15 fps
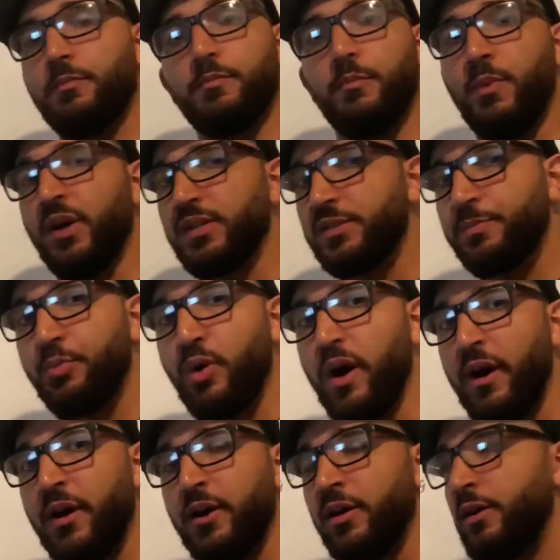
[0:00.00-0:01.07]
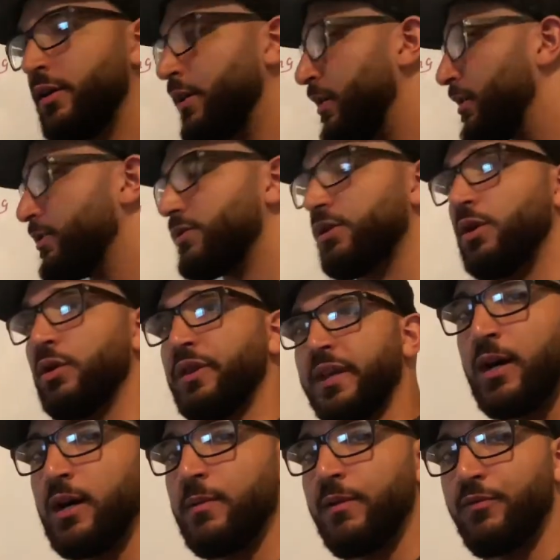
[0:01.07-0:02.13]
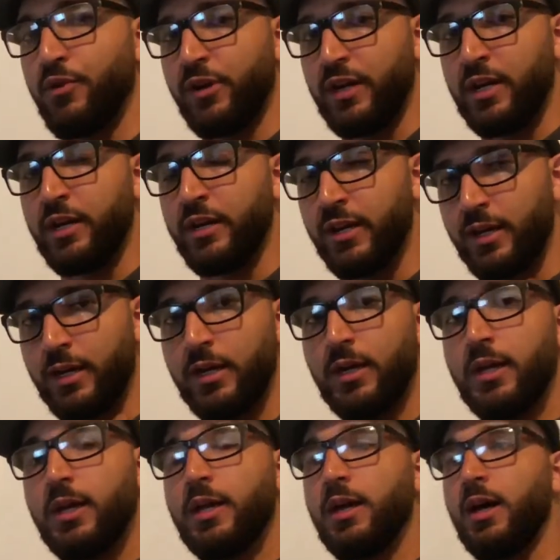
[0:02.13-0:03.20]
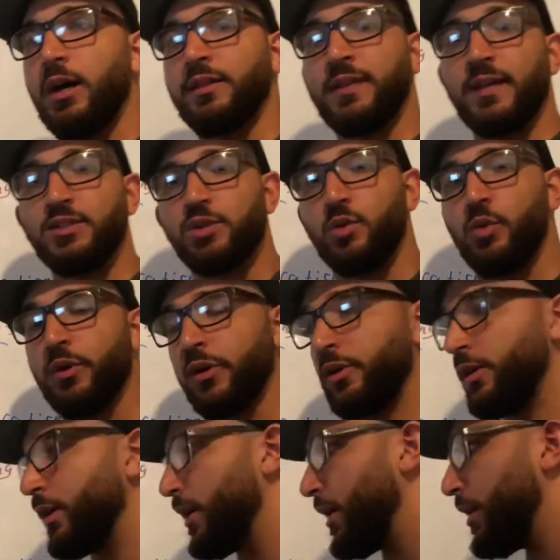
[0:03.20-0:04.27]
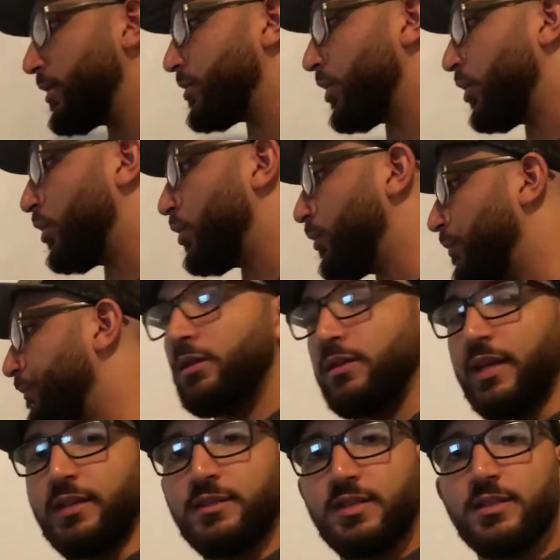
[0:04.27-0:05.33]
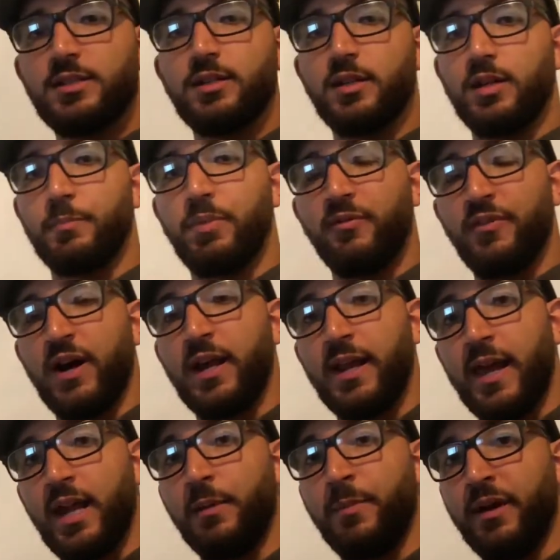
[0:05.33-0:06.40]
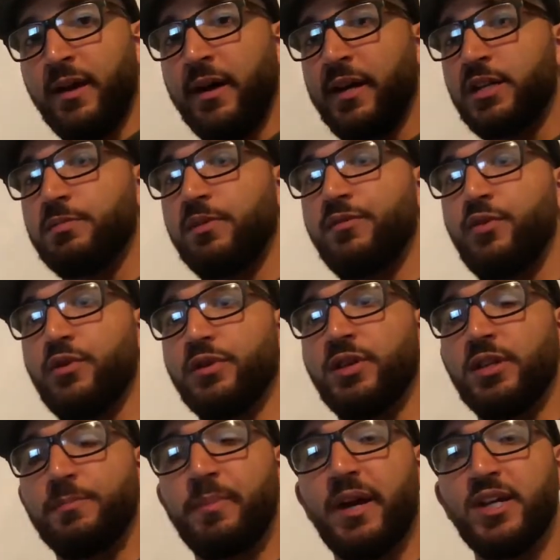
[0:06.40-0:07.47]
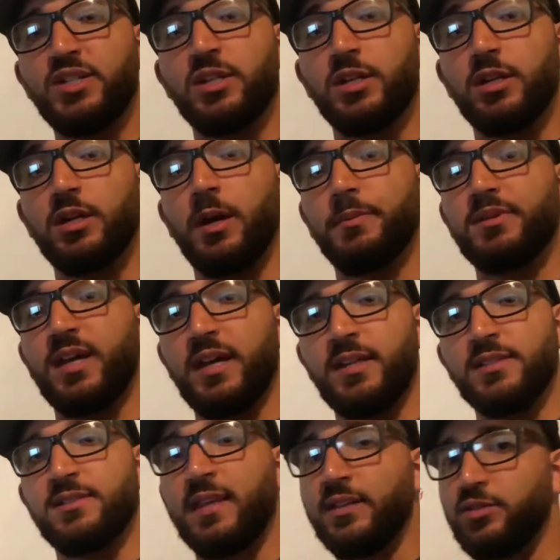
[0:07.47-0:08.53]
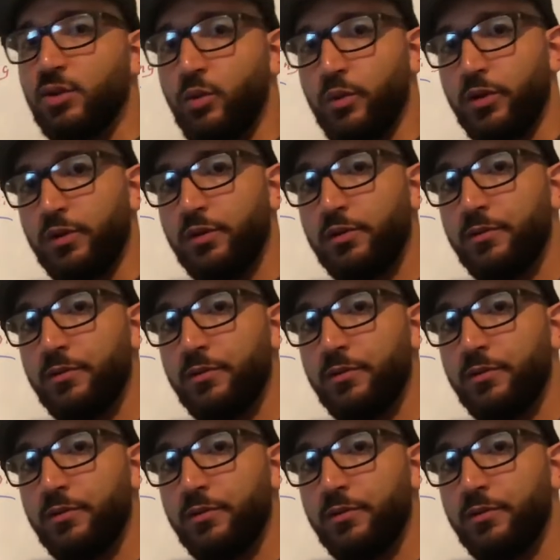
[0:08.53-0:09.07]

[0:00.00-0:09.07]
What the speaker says: months prior, so before getting dental work. So dentists could provide antibiotics before the patient obtains dental work.